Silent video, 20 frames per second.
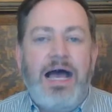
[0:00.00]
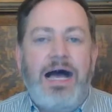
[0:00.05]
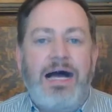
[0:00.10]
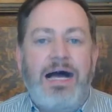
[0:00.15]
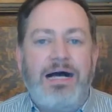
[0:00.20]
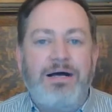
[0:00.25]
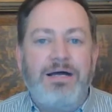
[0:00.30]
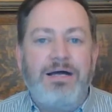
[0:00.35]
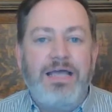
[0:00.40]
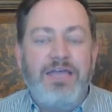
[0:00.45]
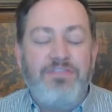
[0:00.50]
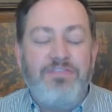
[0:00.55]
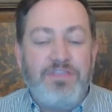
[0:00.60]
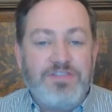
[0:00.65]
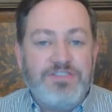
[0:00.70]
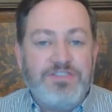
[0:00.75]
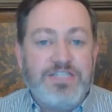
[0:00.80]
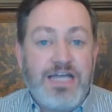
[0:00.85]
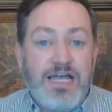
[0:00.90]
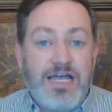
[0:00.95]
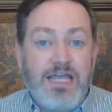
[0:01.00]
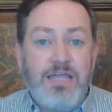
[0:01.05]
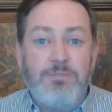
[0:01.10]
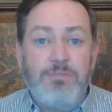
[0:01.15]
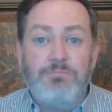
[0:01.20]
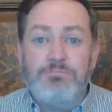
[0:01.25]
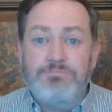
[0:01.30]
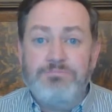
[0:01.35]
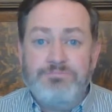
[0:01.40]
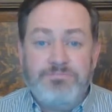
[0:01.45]
And this
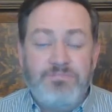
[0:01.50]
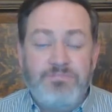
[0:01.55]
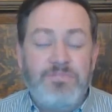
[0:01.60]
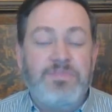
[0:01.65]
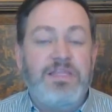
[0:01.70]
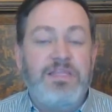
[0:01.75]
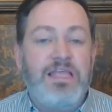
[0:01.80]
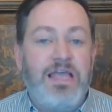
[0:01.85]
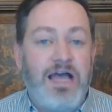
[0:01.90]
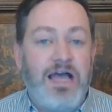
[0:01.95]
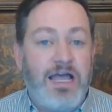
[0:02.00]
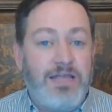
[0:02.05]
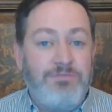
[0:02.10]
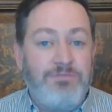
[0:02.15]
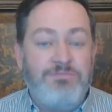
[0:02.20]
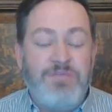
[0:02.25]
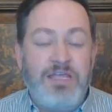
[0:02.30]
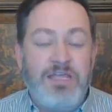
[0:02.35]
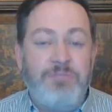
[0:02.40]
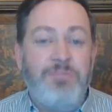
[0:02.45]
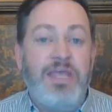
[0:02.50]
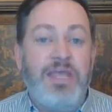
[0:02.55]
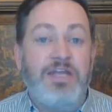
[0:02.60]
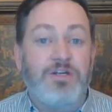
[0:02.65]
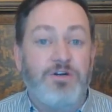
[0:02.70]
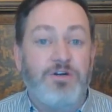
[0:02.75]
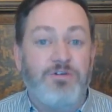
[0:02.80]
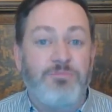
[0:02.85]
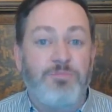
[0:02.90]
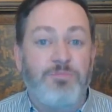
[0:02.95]
time, I hit pay
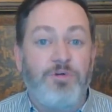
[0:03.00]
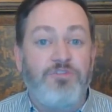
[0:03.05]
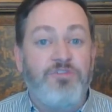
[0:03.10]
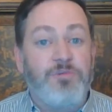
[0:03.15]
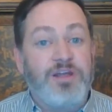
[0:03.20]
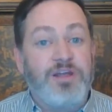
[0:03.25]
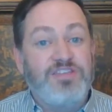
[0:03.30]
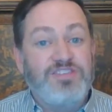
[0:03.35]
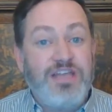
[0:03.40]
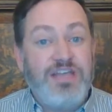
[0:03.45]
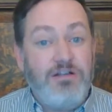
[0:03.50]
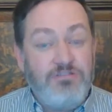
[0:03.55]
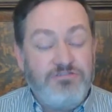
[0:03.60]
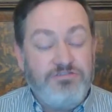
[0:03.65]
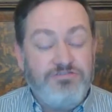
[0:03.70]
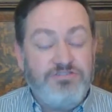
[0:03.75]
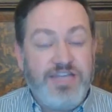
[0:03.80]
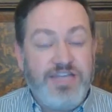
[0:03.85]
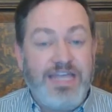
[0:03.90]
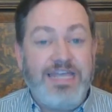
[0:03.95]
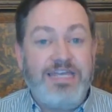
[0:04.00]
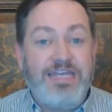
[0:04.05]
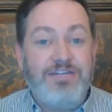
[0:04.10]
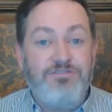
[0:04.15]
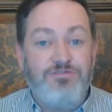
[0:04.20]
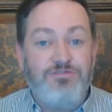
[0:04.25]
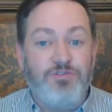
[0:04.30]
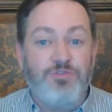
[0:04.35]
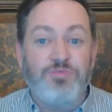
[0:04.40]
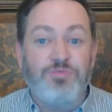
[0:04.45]
dirt, both for myself
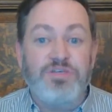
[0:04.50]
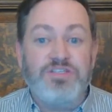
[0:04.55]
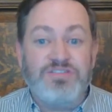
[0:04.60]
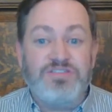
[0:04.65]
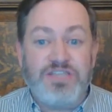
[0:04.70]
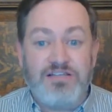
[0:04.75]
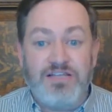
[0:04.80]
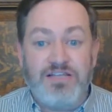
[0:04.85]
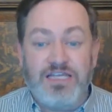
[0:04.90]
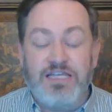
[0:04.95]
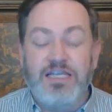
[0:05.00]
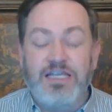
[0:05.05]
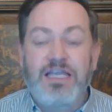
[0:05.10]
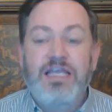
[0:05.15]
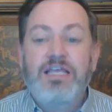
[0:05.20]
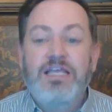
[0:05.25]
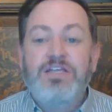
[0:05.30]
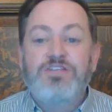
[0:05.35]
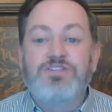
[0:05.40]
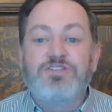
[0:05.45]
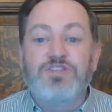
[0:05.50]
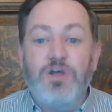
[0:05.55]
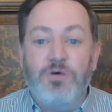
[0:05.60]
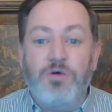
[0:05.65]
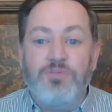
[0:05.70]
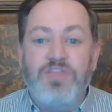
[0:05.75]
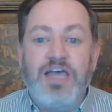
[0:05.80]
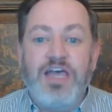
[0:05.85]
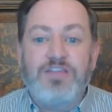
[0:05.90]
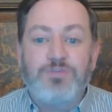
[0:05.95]
and for reselling.
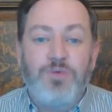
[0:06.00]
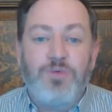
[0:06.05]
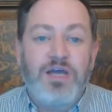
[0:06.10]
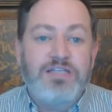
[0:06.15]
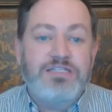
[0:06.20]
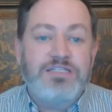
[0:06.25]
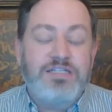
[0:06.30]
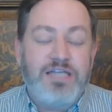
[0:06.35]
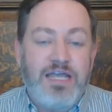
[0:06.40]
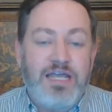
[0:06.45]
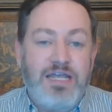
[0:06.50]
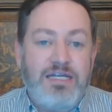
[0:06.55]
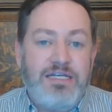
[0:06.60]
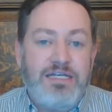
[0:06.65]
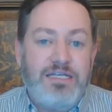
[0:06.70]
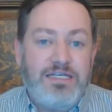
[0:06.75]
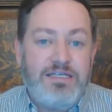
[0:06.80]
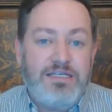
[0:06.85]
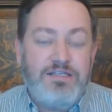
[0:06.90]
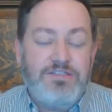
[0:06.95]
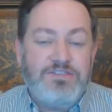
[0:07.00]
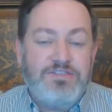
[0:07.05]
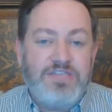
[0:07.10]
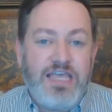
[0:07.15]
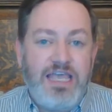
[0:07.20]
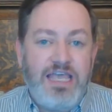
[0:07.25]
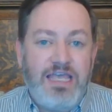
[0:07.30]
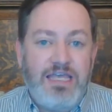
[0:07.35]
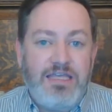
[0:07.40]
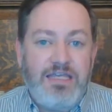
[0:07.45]
So that's why tonight is
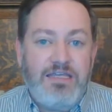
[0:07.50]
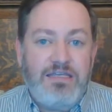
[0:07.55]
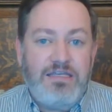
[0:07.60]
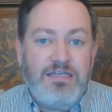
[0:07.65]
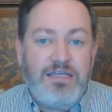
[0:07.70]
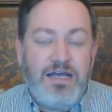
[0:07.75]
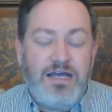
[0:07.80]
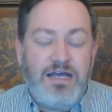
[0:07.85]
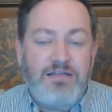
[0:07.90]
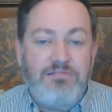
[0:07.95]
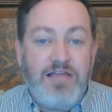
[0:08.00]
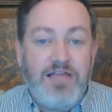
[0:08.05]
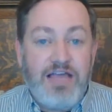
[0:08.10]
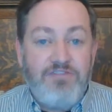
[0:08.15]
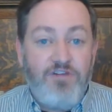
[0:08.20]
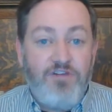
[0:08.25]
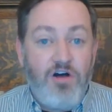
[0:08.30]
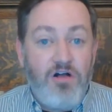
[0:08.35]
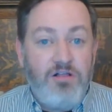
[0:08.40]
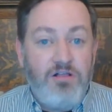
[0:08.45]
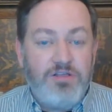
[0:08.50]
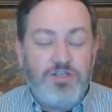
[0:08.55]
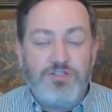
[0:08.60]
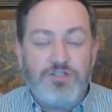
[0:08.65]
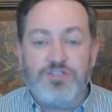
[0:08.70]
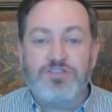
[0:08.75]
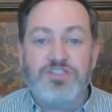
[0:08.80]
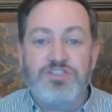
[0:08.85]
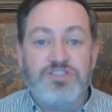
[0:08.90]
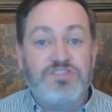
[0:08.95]
a live haul. You're
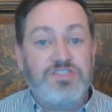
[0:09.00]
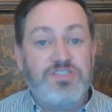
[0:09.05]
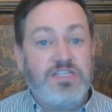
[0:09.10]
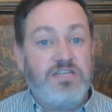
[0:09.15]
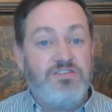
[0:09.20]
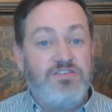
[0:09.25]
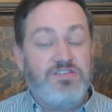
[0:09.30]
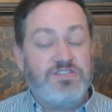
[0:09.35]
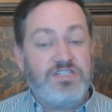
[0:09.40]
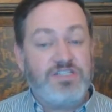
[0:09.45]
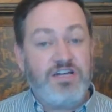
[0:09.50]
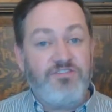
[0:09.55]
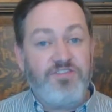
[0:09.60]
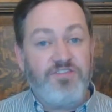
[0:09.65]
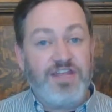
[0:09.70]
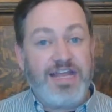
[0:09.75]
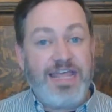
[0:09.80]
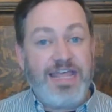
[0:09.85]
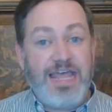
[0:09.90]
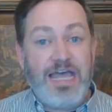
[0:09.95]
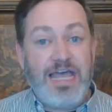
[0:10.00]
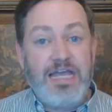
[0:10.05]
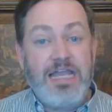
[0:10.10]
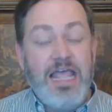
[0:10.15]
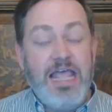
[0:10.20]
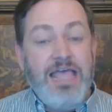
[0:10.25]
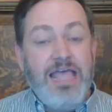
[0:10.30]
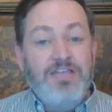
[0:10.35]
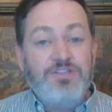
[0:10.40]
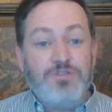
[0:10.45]
just going to see the stuff that I had.
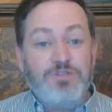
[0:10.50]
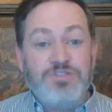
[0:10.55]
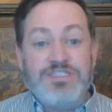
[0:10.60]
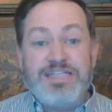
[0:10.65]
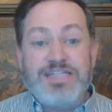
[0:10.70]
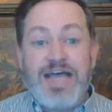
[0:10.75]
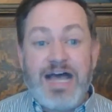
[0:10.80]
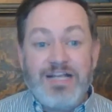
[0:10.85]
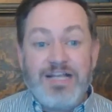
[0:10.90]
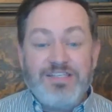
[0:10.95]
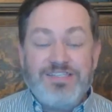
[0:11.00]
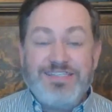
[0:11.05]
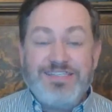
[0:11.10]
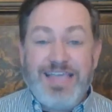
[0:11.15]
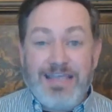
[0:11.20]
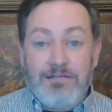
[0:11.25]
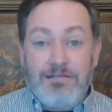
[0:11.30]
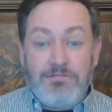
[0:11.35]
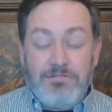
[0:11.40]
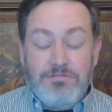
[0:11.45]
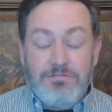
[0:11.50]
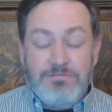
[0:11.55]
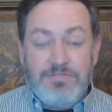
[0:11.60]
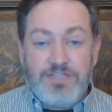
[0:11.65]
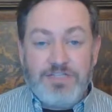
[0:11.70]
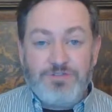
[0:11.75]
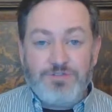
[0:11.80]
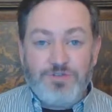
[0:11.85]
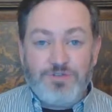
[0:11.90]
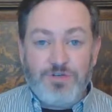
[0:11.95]
So it's not a sale.
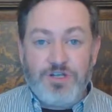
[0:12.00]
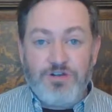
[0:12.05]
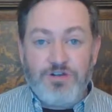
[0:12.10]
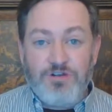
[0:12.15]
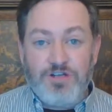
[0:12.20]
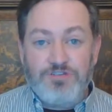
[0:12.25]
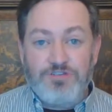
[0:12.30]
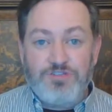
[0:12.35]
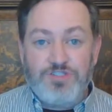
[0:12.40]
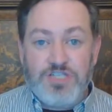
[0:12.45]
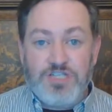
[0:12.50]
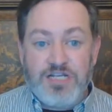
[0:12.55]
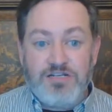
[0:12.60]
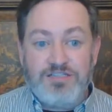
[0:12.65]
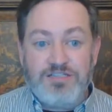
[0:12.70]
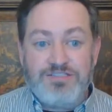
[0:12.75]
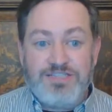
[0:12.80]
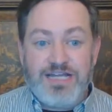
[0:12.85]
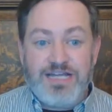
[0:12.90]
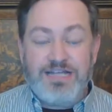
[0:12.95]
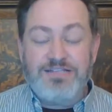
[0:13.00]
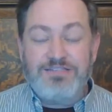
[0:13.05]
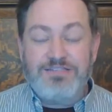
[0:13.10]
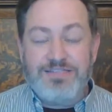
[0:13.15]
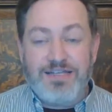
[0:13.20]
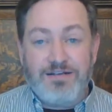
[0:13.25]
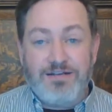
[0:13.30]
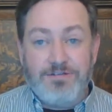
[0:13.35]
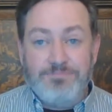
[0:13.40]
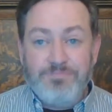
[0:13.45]
That's what's going across the channel. It's not a
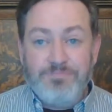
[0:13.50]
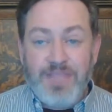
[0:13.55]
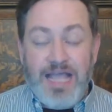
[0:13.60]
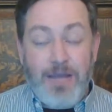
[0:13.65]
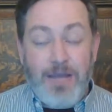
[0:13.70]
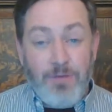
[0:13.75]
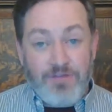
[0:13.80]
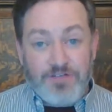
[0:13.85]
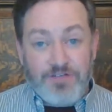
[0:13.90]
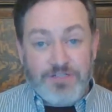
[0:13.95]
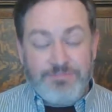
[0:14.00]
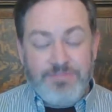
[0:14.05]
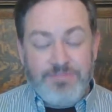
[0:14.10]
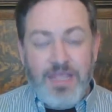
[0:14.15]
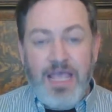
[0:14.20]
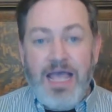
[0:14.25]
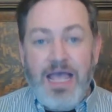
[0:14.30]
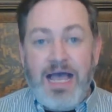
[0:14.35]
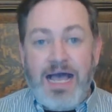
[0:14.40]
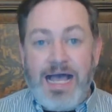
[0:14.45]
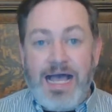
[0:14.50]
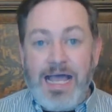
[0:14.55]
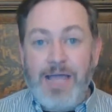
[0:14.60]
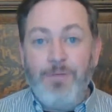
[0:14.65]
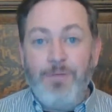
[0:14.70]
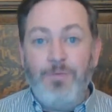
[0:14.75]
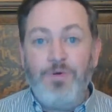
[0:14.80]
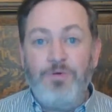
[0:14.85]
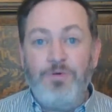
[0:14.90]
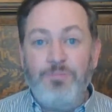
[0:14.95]
sale. However,
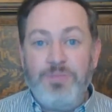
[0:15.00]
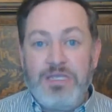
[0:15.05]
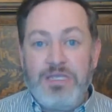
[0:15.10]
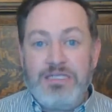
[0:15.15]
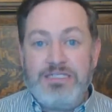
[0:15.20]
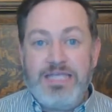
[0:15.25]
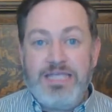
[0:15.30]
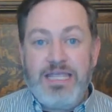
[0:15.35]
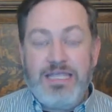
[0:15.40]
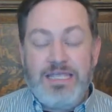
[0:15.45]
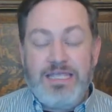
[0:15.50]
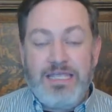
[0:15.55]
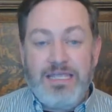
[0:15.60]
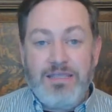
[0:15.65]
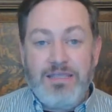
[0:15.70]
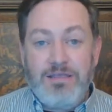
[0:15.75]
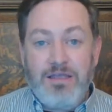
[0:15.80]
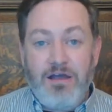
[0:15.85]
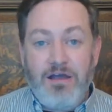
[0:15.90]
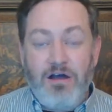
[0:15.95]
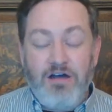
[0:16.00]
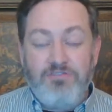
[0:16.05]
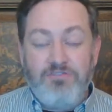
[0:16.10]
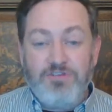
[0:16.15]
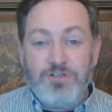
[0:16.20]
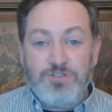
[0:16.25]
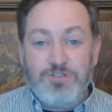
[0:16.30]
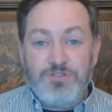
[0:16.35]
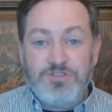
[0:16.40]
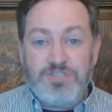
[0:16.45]
I will be taking
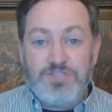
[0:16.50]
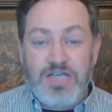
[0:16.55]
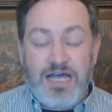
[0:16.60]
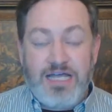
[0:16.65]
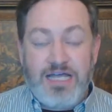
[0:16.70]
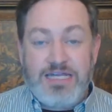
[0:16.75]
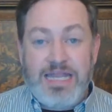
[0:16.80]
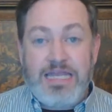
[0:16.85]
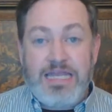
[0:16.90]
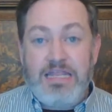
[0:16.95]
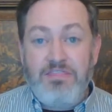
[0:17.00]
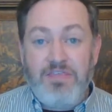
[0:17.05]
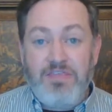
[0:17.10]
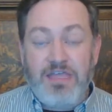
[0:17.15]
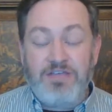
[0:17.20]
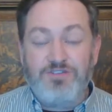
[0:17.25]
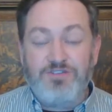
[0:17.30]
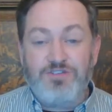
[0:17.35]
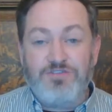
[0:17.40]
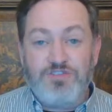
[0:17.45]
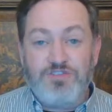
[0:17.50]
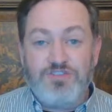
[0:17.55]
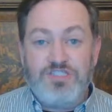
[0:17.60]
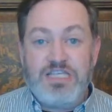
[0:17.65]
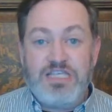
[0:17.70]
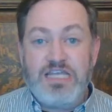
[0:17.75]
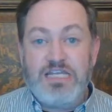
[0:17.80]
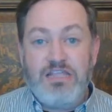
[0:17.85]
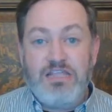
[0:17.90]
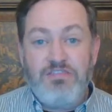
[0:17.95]
offers on anything. So if you
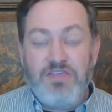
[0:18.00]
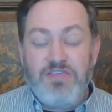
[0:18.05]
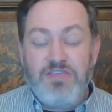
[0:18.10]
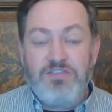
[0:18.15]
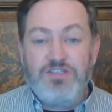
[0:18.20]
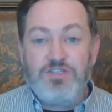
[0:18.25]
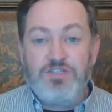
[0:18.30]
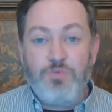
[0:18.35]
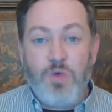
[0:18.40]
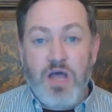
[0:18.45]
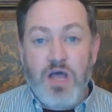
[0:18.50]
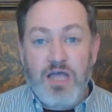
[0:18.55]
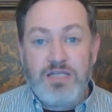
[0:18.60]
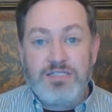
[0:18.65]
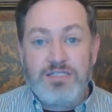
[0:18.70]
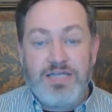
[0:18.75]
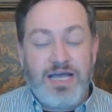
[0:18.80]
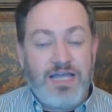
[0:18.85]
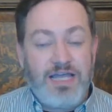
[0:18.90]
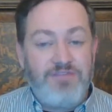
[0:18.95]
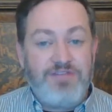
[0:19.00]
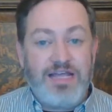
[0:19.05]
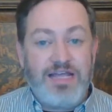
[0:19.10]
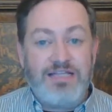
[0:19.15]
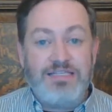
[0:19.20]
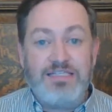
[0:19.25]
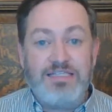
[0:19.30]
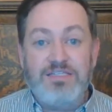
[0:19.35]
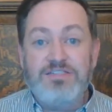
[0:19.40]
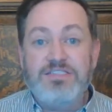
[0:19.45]
see anything that you want, I have
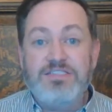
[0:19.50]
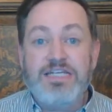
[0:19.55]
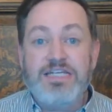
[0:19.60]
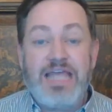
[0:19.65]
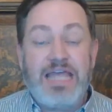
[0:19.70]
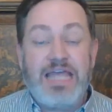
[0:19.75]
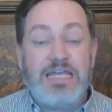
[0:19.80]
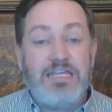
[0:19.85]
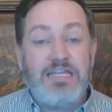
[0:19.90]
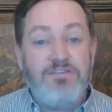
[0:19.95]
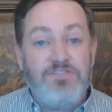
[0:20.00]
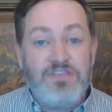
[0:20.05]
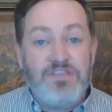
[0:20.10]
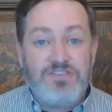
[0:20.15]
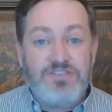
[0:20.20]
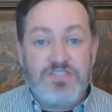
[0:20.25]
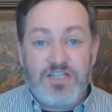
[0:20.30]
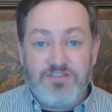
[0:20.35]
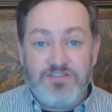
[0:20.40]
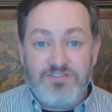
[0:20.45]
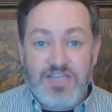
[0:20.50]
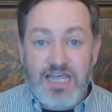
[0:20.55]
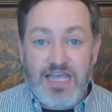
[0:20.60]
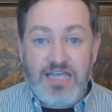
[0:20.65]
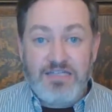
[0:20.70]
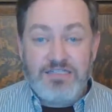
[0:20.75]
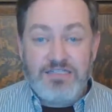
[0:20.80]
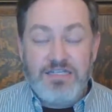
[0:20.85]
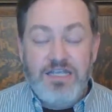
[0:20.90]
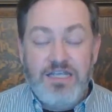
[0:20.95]
not listed any of this stuff
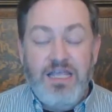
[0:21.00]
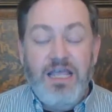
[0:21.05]
yet.